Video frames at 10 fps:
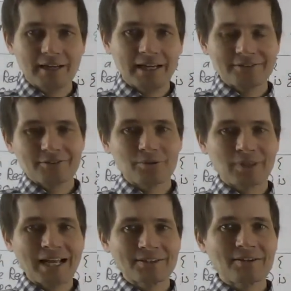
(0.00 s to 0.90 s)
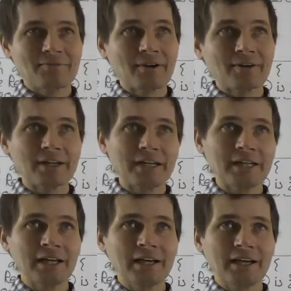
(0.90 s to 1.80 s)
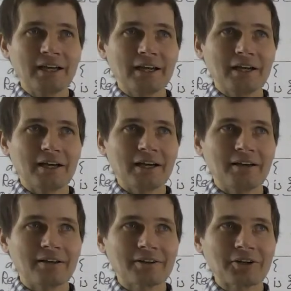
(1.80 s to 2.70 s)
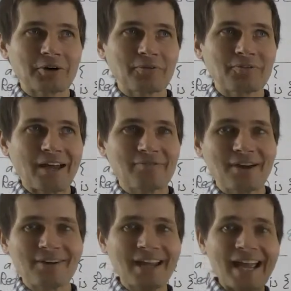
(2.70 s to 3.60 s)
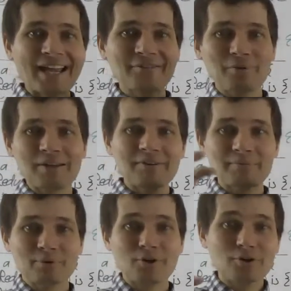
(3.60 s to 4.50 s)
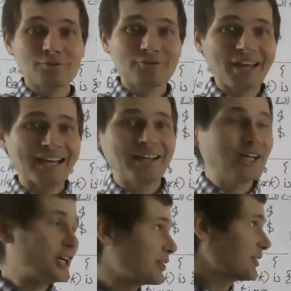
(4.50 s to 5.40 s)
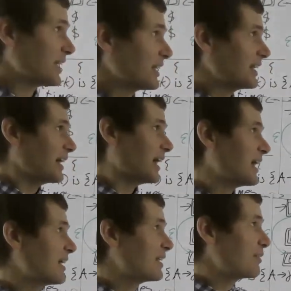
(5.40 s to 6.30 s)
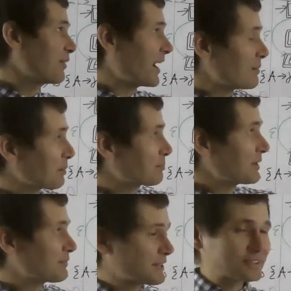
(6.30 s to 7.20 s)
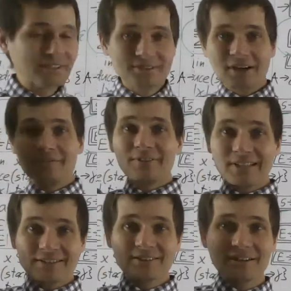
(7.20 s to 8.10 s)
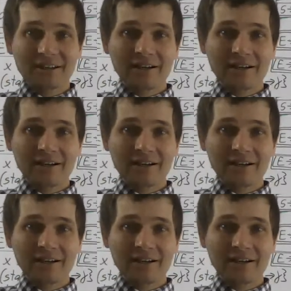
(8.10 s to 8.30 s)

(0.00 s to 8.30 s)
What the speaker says: And so that's a very, a very hand-wavy proof that the viable prefixes of this